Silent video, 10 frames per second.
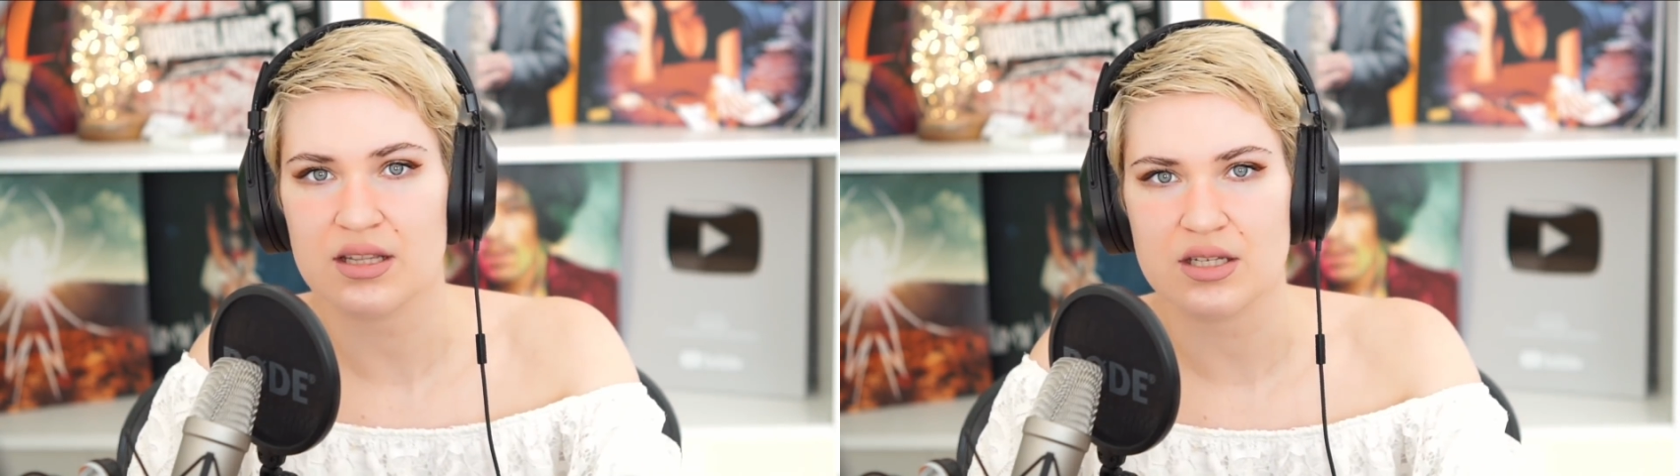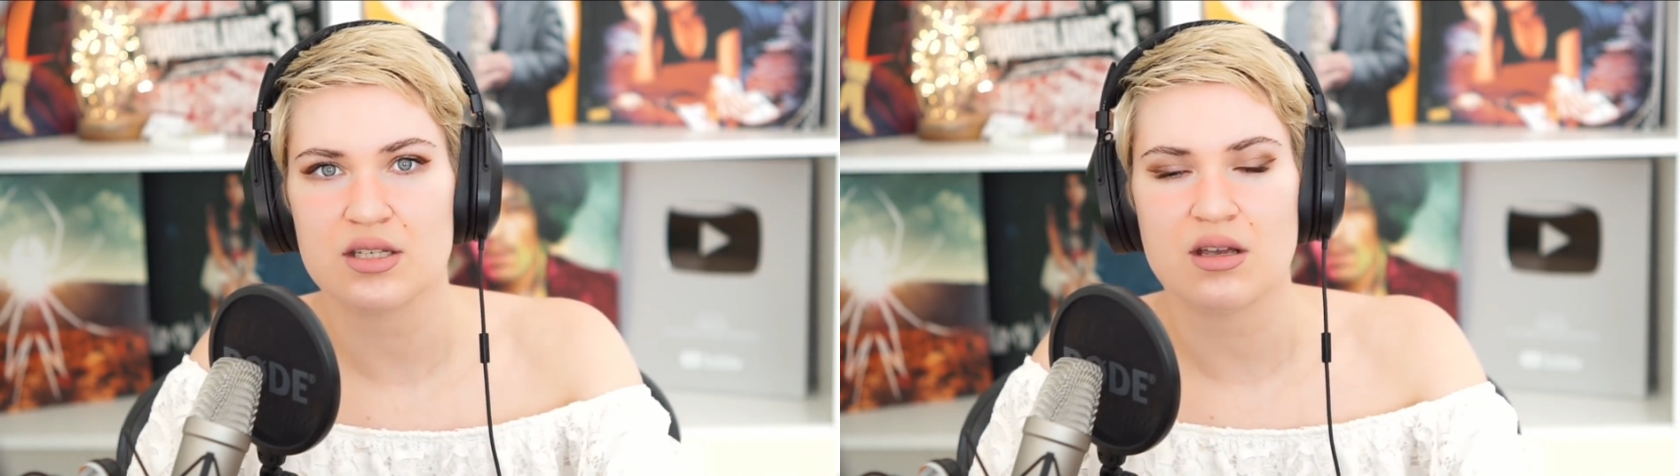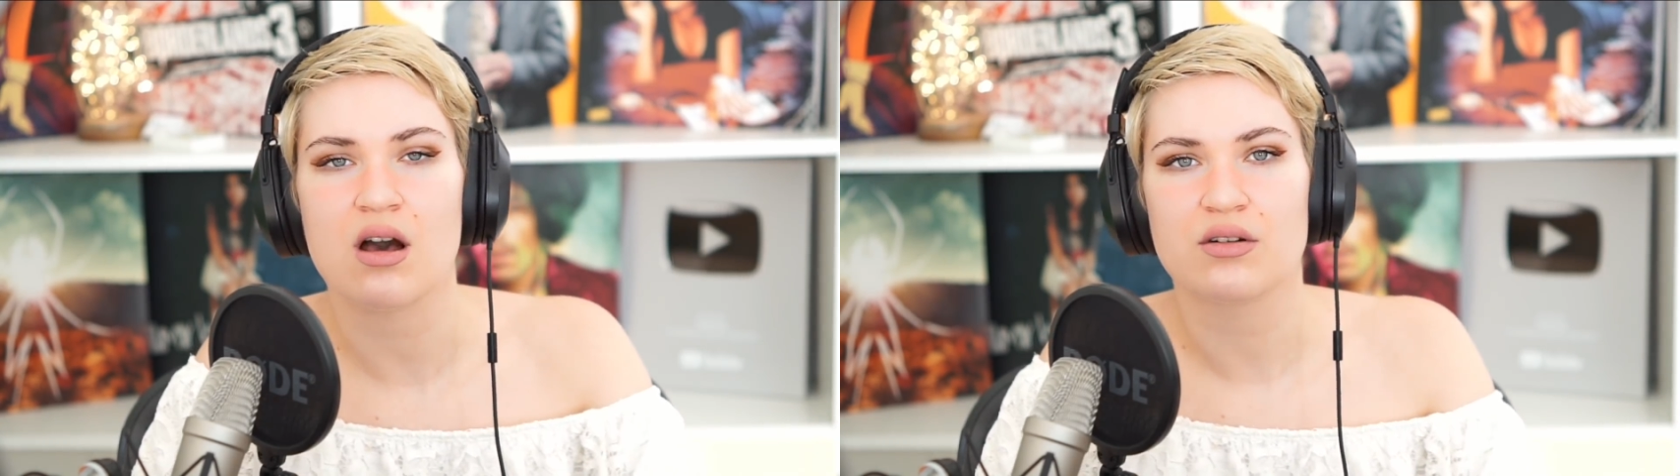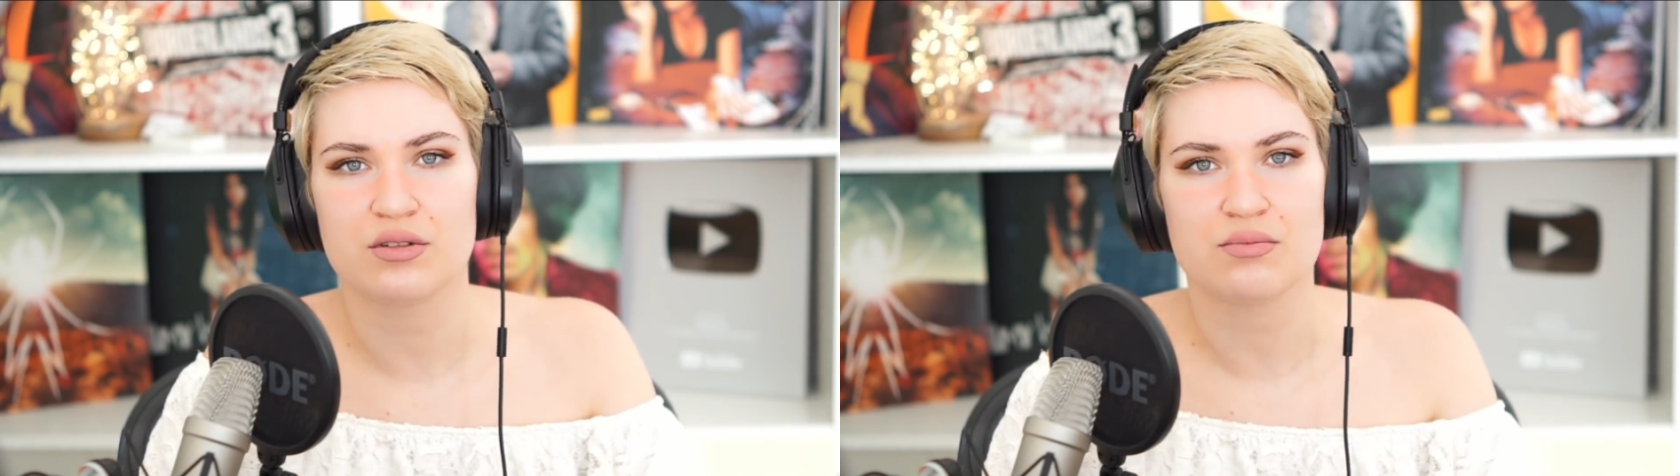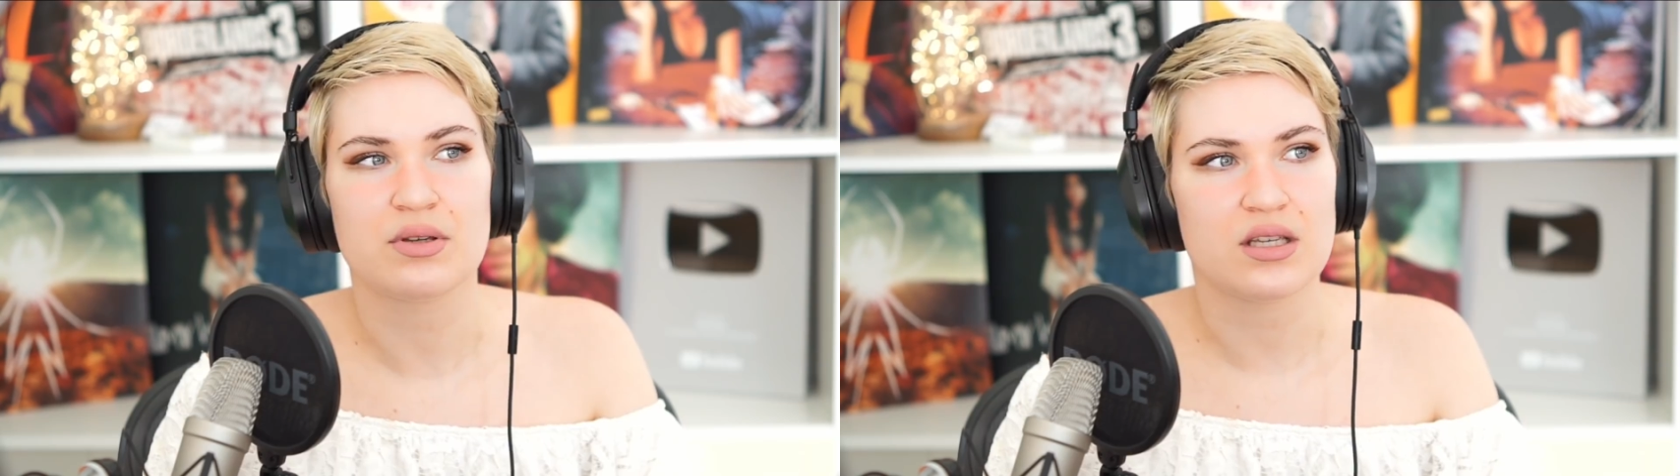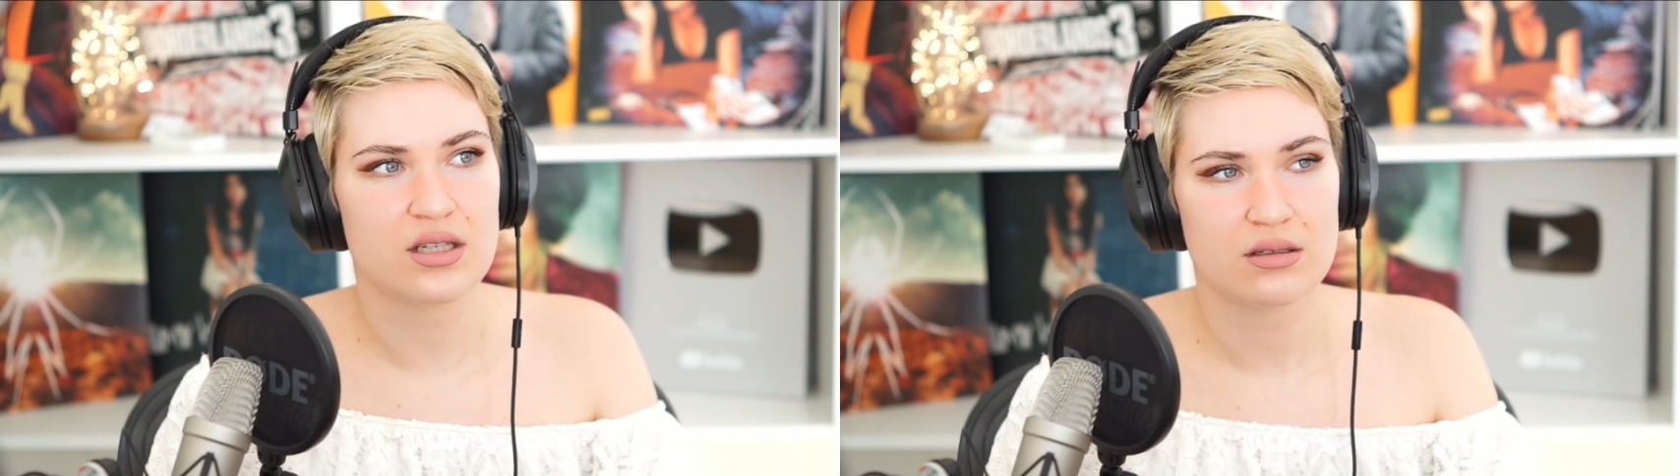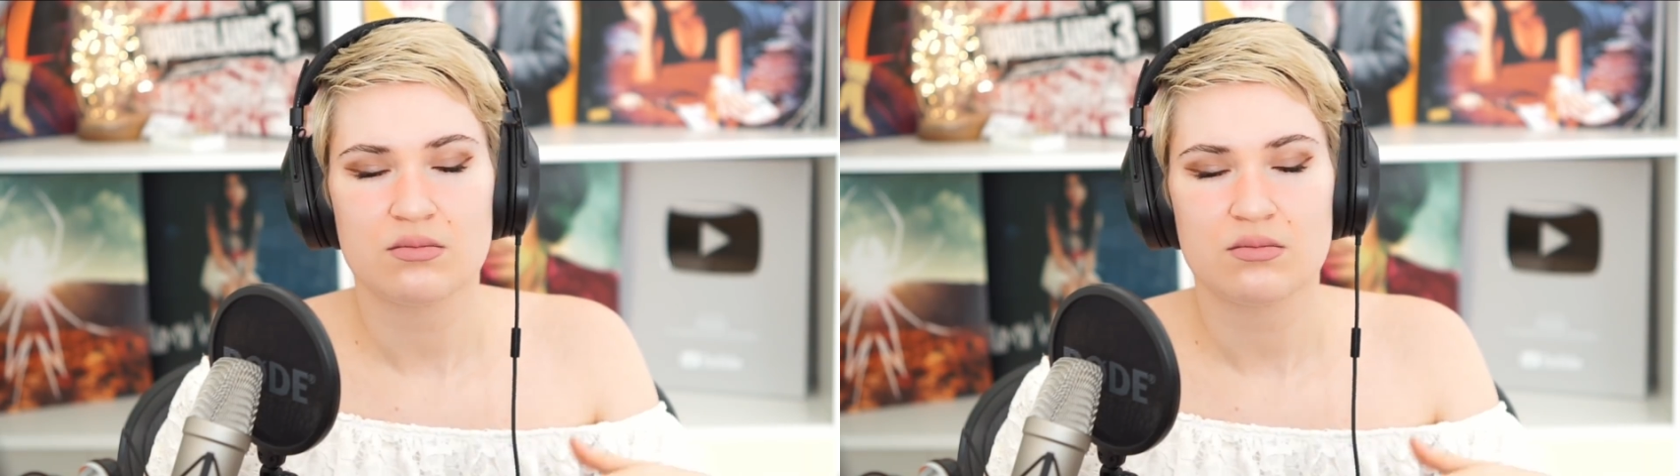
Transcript: this song, would be